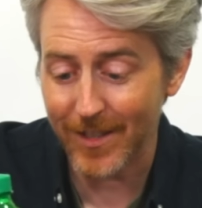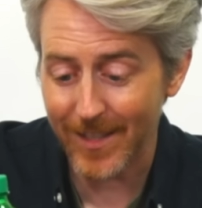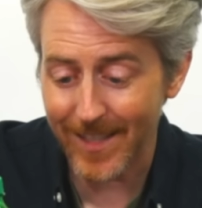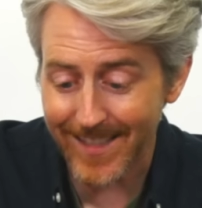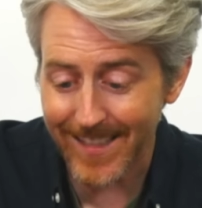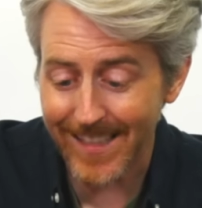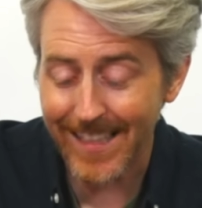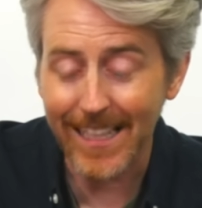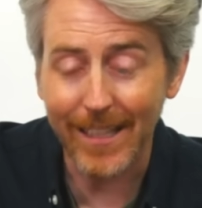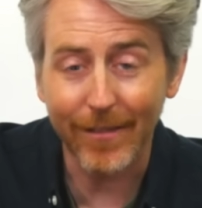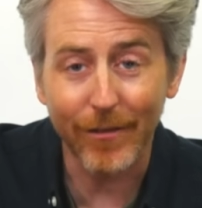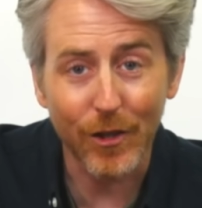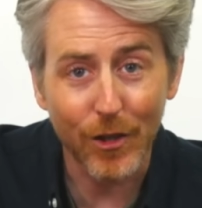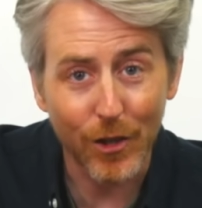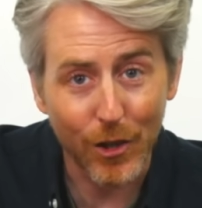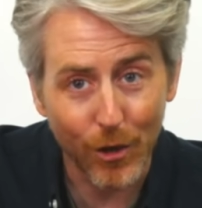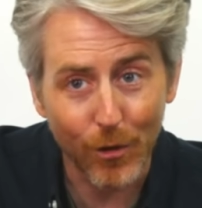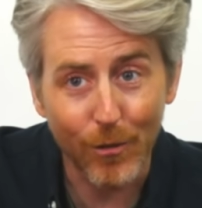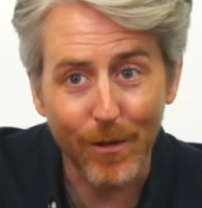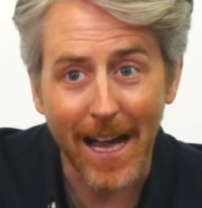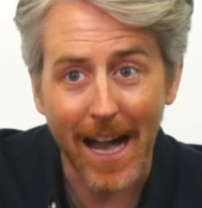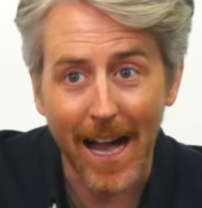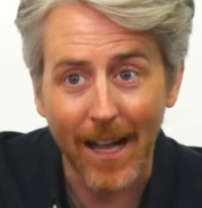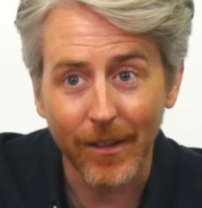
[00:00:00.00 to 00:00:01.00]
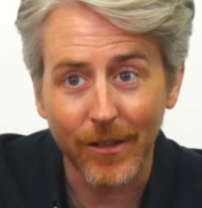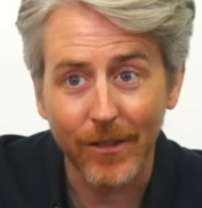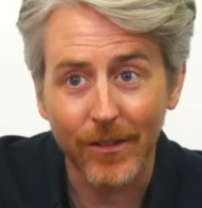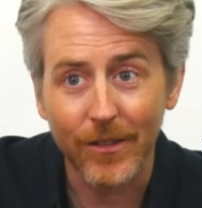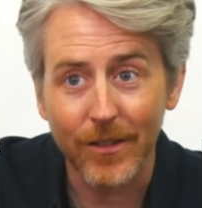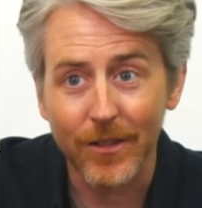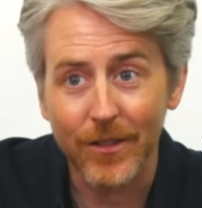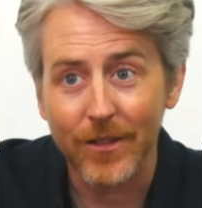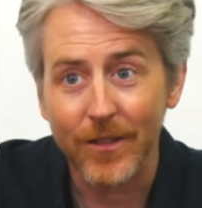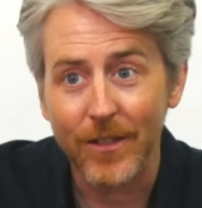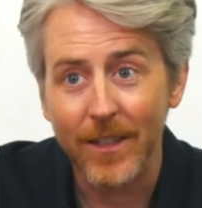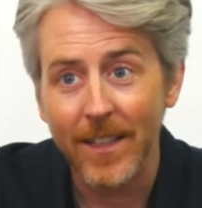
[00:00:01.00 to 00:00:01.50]
isn't even
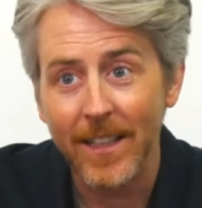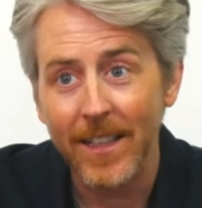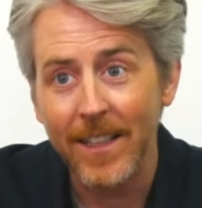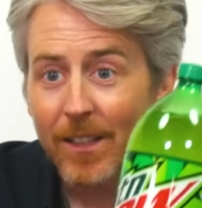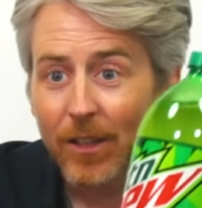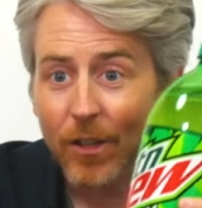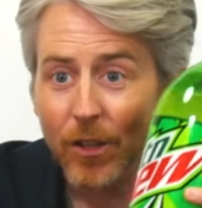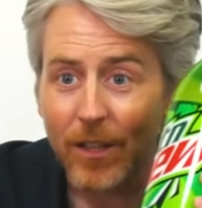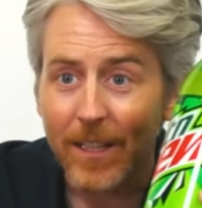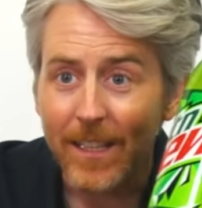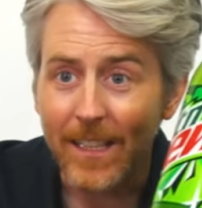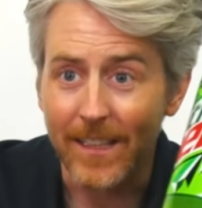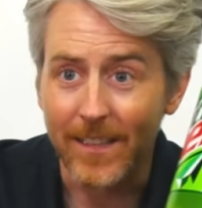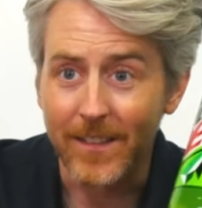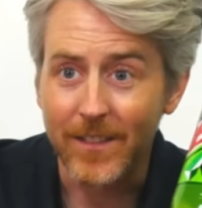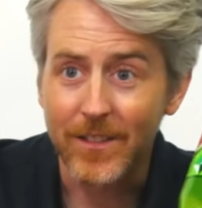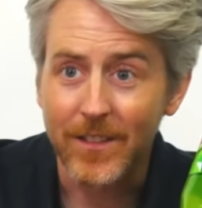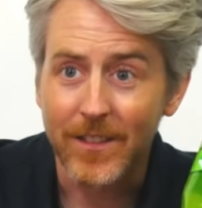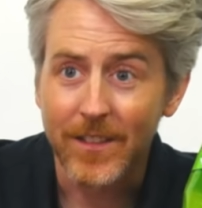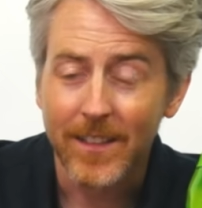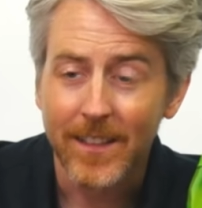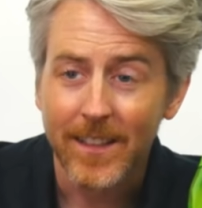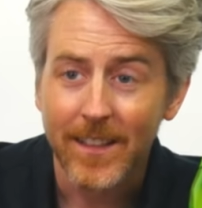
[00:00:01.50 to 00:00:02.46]
$2? Look at this.